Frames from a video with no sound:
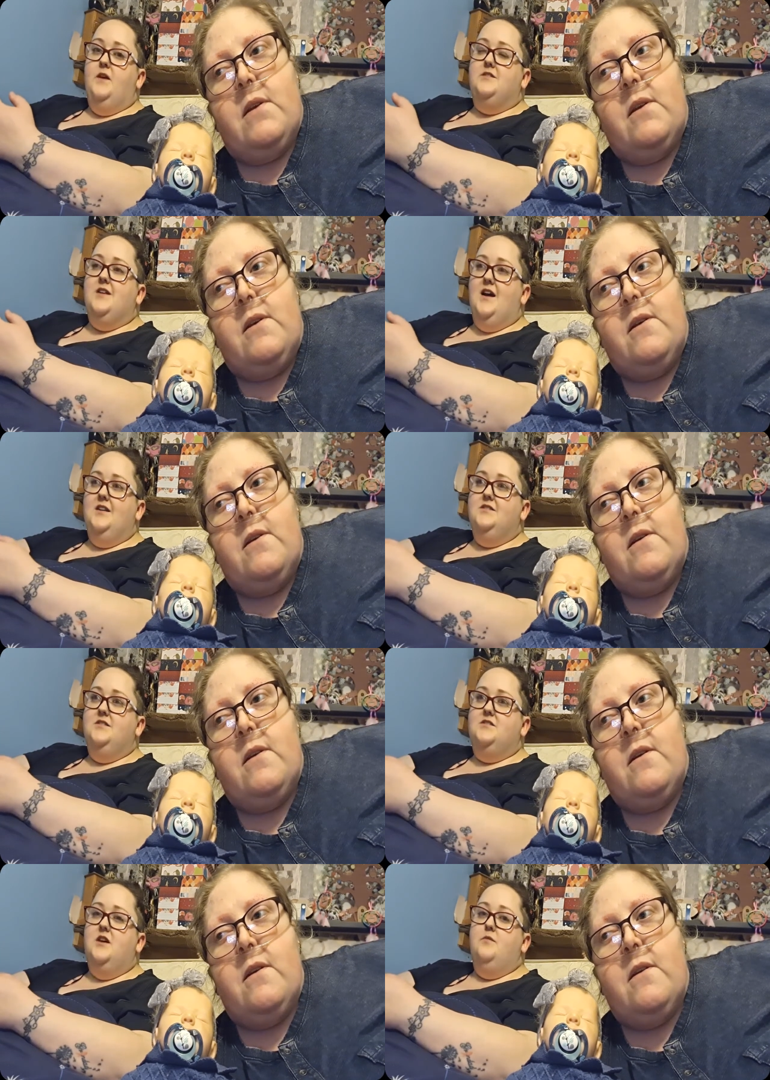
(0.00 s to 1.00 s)
Speaker 1: exactly the
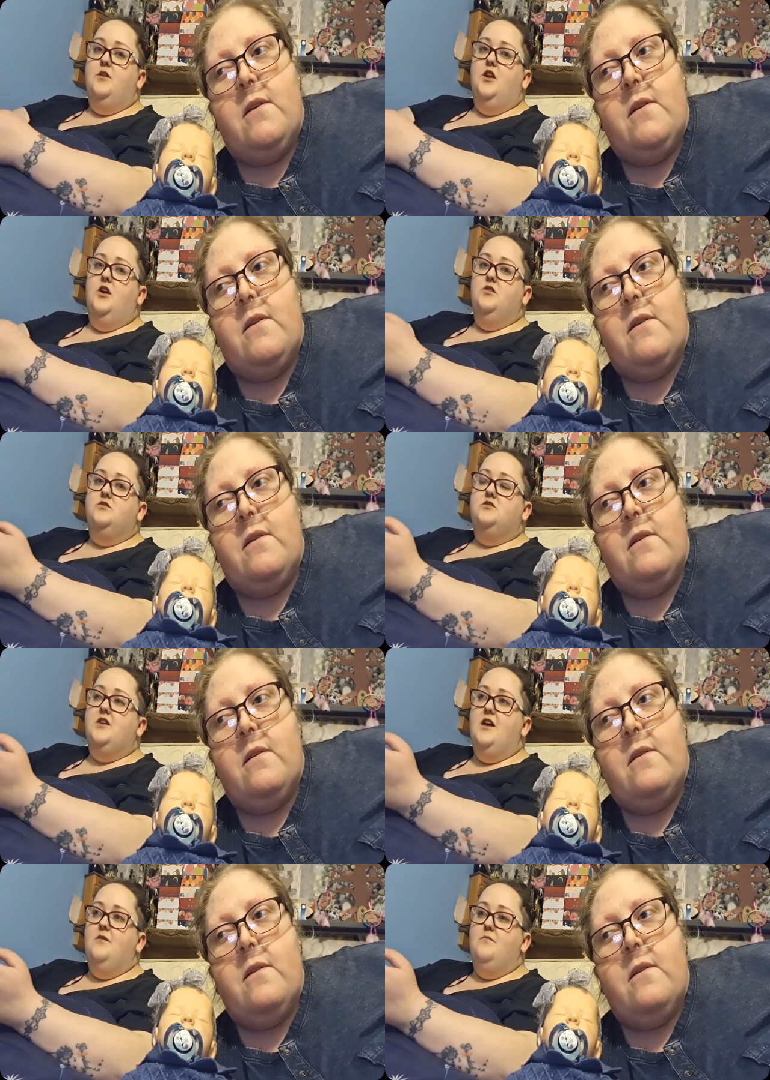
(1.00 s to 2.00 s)
same clothes,
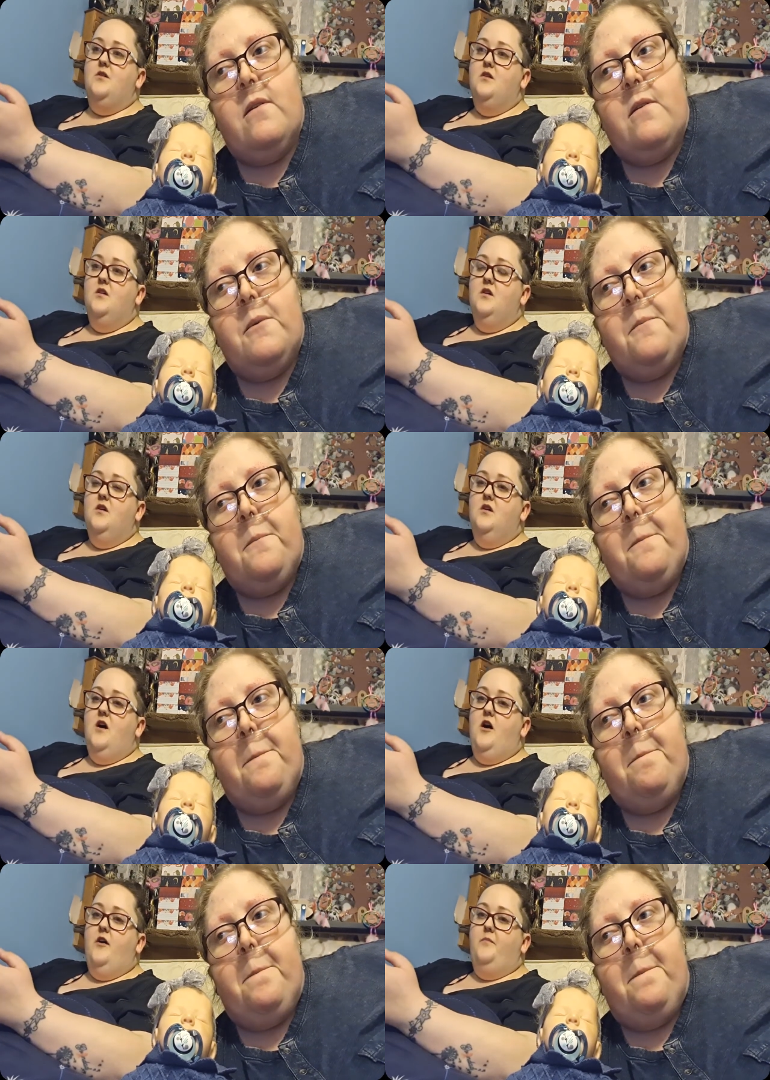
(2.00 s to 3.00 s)
same
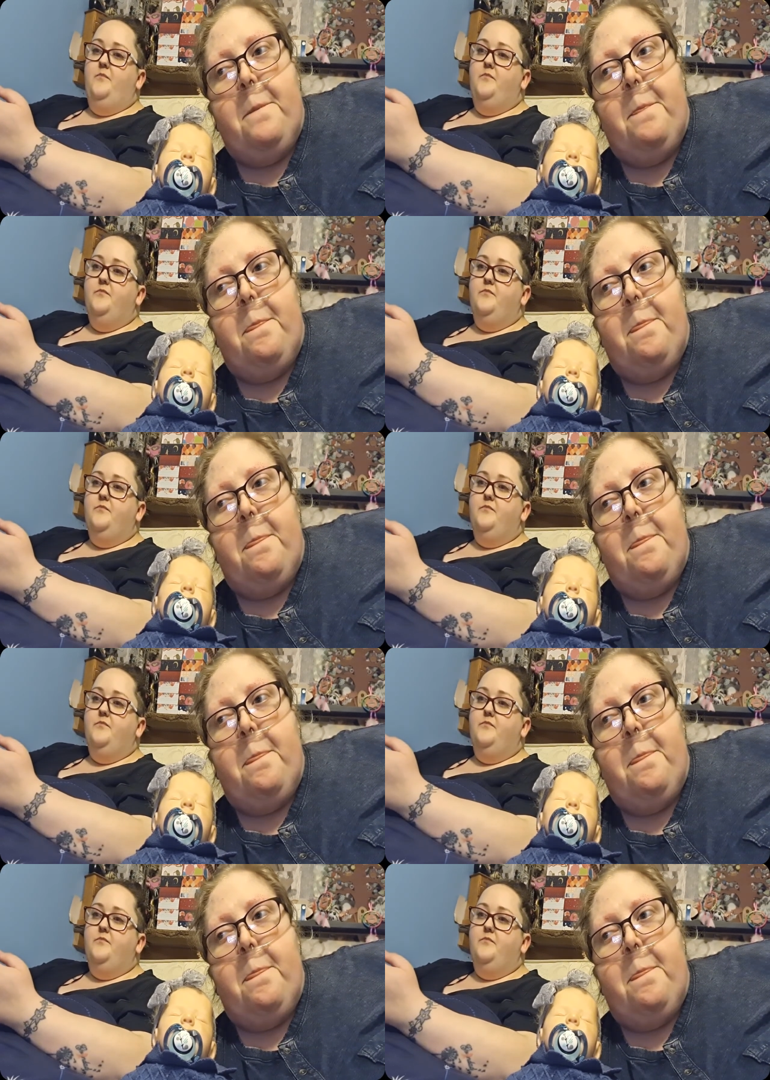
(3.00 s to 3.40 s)
um,